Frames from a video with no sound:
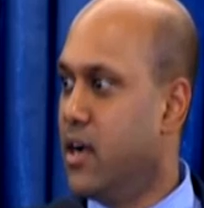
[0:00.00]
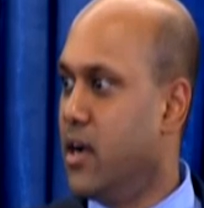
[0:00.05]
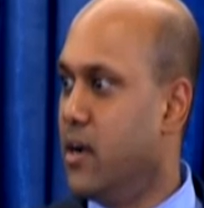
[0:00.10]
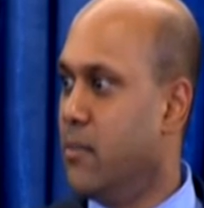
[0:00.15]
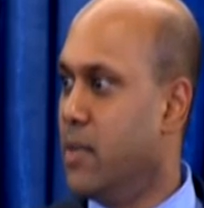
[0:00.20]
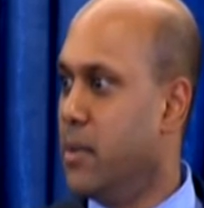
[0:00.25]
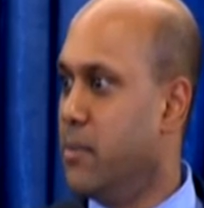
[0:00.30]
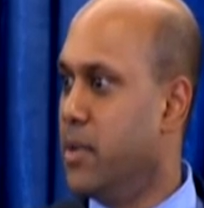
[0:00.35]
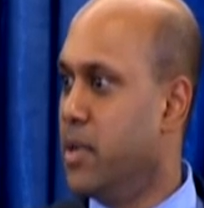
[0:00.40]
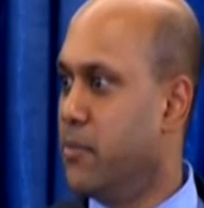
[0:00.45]

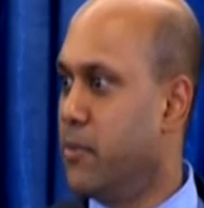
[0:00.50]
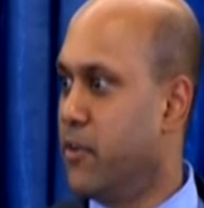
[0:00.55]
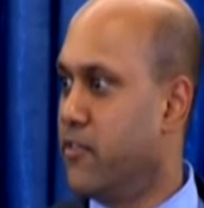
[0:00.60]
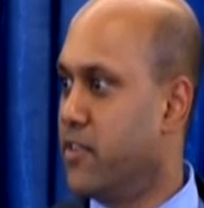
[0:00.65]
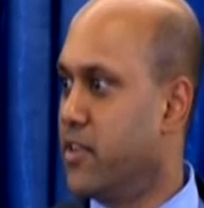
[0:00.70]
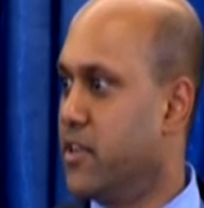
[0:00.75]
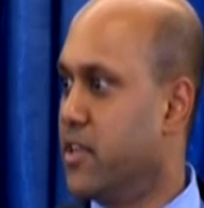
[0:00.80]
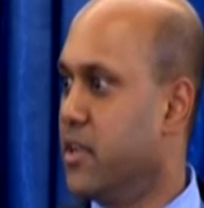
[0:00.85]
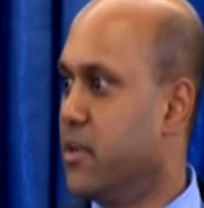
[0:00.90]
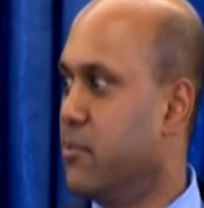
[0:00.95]
maybe
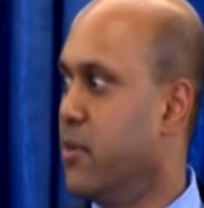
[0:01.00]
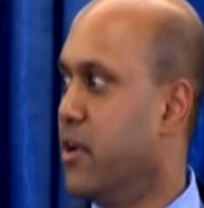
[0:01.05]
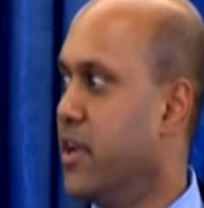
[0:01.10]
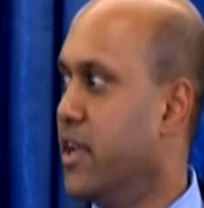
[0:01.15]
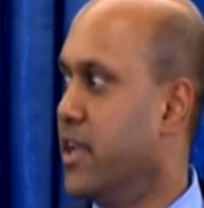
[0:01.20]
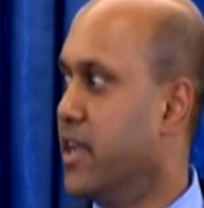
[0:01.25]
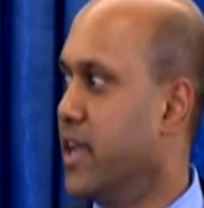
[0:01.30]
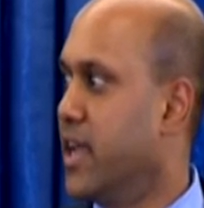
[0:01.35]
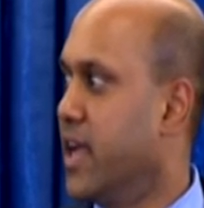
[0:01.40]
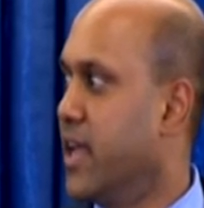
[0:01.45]
Professor
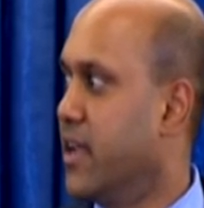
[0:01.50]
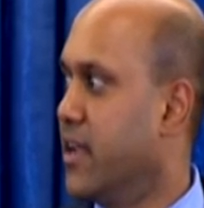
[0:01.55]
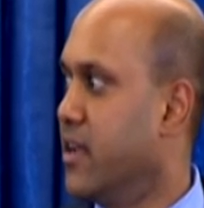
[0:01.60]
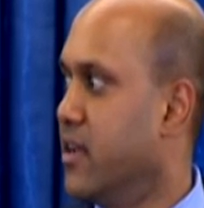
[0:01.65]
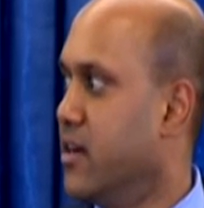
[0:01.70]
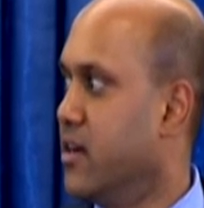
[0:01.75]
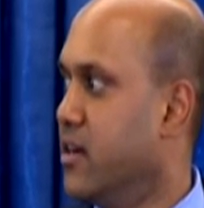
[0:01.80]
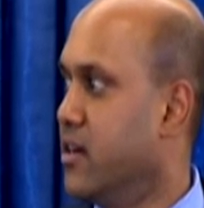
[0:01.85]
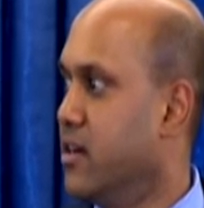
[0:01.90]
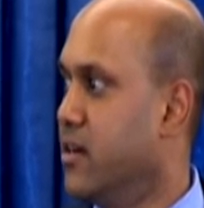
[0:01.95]
Tilbury can
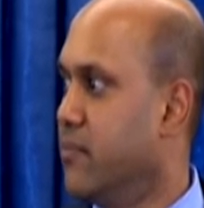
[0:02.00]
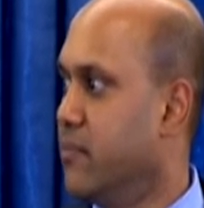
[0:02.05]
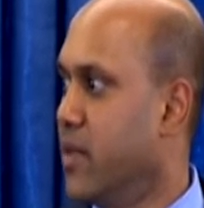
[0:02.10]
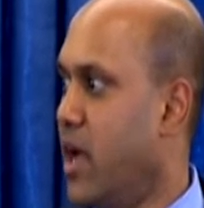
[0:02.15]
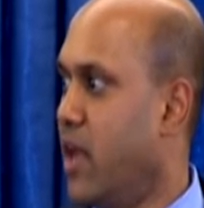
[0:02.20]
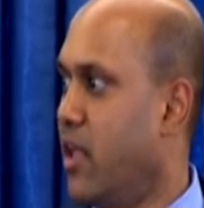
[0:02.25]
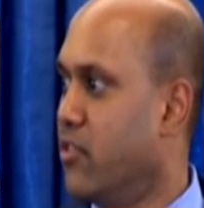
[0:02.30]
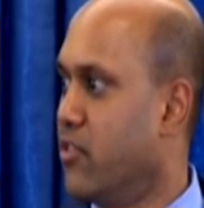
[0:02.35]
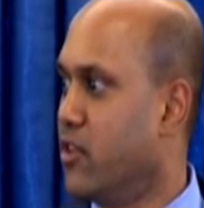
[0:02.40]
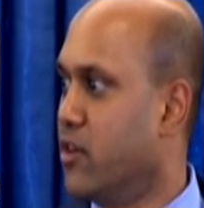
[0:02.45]

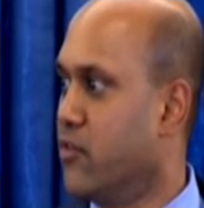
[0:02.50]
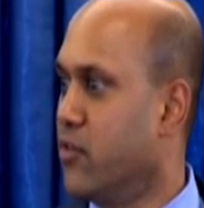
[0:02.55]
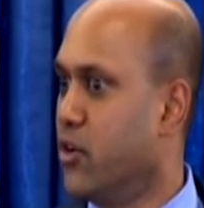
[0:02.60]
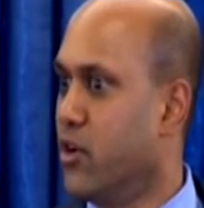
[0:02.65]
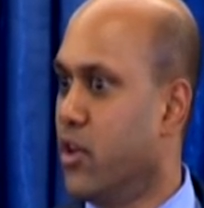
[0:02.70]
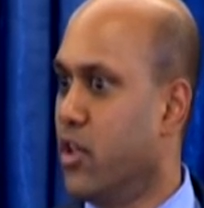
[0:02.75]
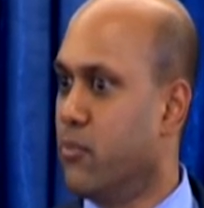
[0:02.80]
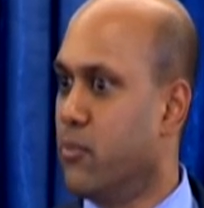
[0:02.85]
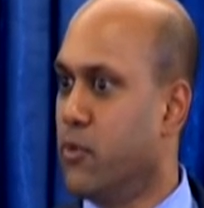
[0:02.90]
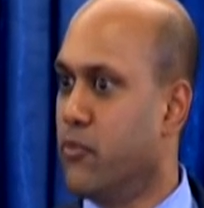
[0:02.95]
answer for
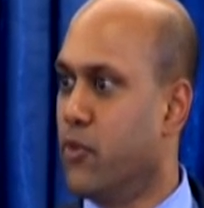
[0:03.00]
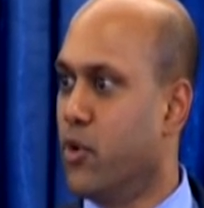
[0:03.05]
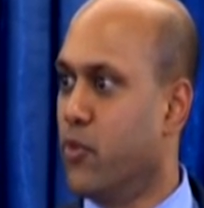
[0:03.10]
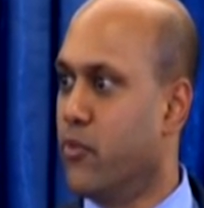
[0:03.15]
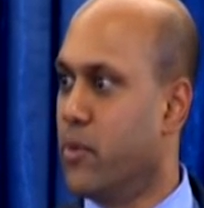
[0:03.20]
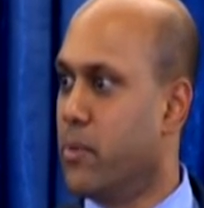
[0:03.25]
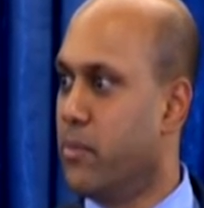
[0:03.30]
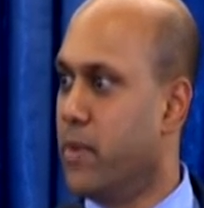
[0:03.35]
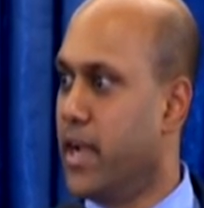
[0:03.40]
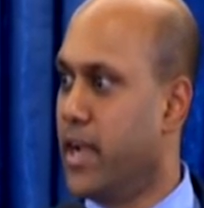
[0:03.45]
us before
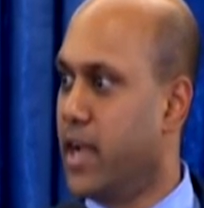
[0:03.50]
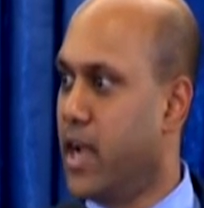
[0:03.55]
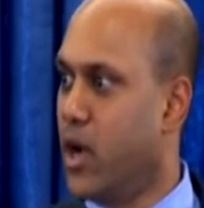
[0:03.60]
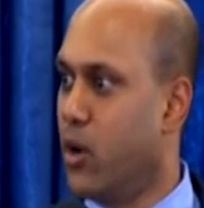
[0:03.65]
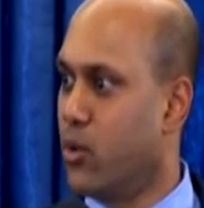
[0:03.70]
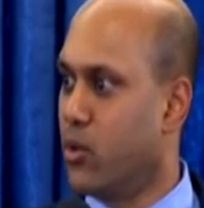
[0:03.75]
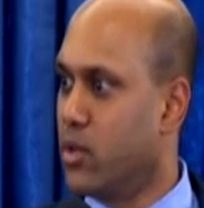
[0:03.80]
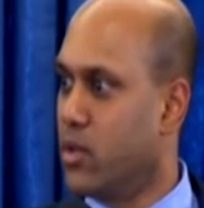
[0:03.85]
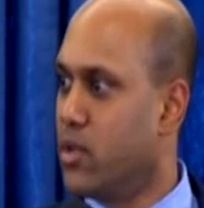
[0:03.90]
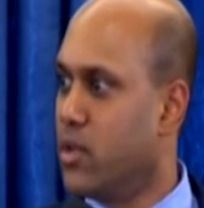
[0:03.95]
we break
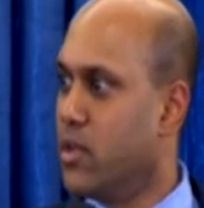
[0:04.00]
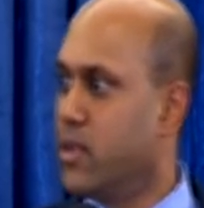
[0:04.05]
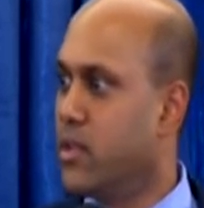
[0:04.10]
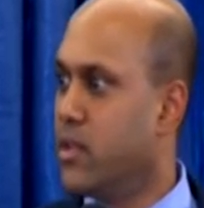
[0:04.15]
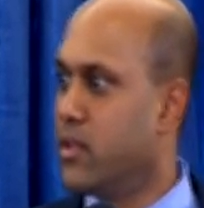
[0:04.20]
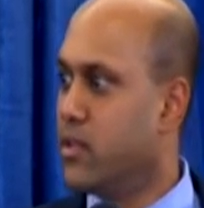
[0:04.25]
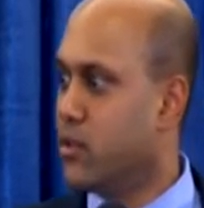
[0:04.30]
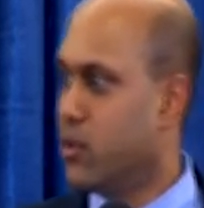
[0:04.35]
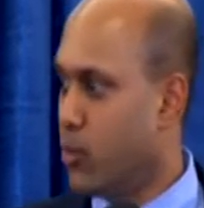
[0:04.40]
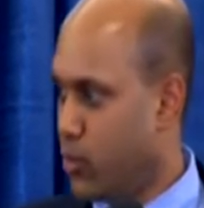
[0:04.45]
out.
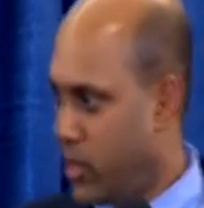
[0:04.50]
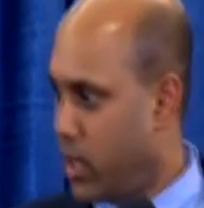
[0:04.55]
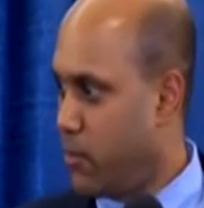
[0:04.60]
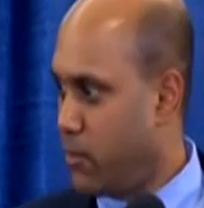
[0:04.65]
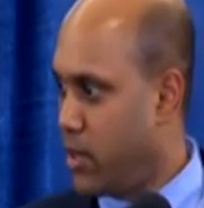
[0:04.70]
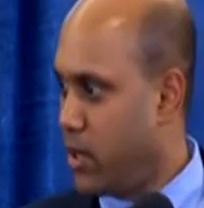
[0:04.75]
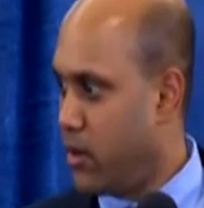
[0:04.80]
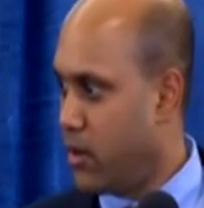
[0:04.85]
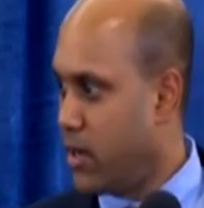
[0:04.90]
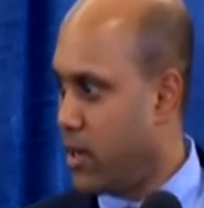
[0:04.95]
So would that
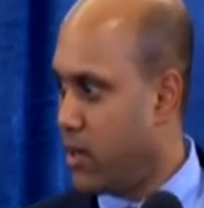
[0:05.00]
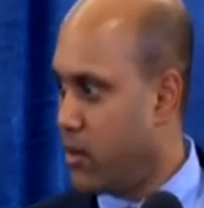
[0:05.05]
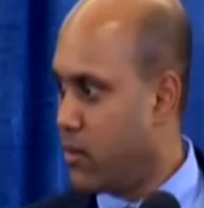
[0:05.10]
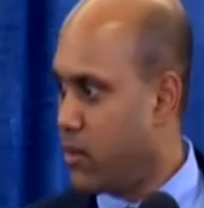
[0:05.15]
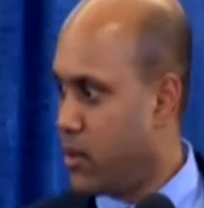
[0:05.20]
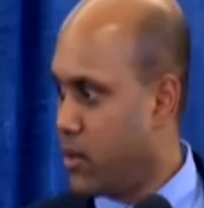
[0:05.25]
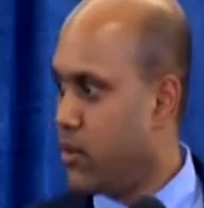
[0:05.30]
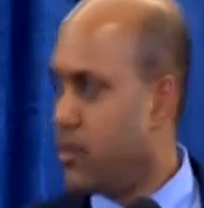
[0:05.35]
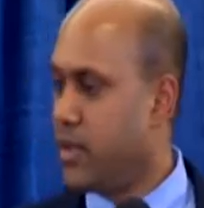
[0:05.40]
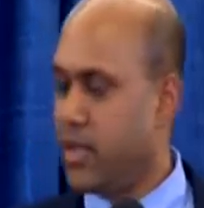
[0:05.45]
be all right?
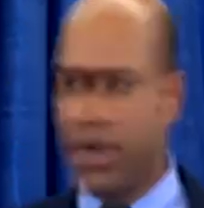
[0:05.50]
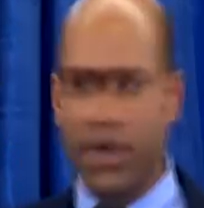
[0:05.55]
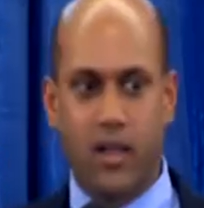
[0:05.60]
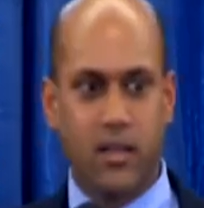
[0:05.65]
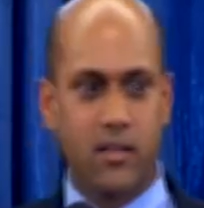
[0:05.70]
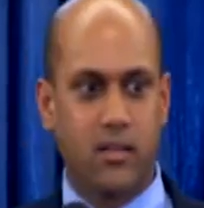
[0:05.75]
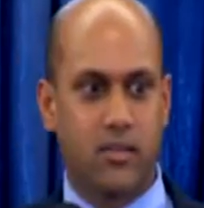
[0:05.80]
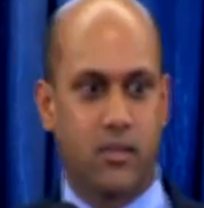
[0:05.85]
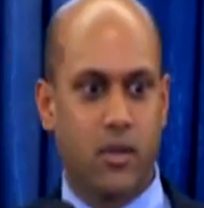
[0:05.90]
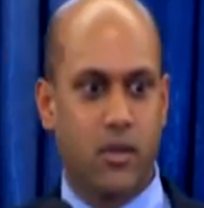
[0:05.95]
Yeah.
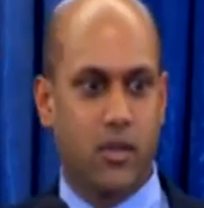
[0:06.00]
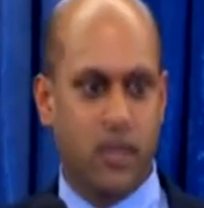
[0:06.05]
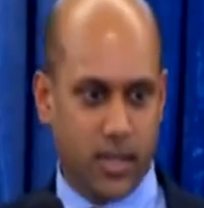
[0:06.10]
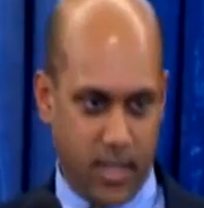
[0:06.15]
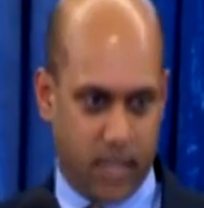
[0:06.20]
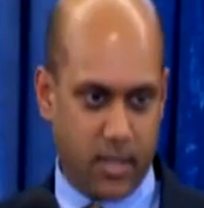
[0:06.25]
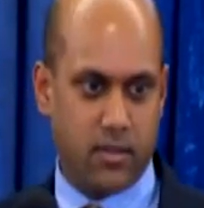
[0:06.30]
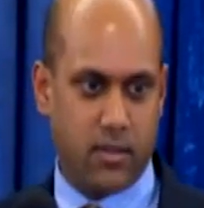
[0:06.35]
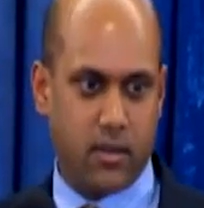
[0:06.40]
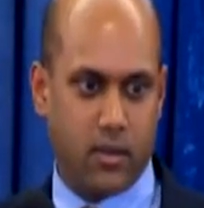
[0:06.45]
So
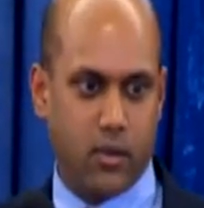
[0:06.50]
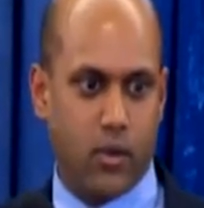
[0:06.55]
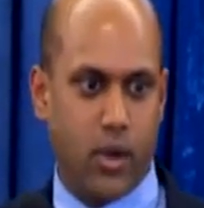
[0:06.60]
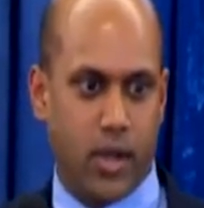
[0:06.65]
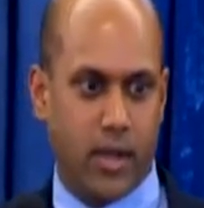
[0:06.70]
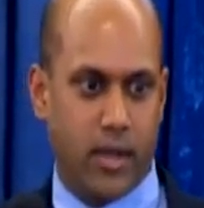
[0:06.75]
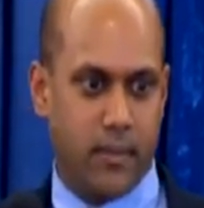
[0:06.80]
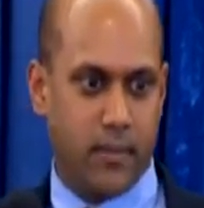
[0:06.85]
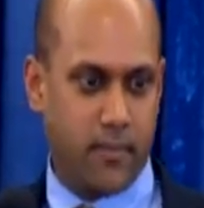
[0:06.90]
yes, go ahead.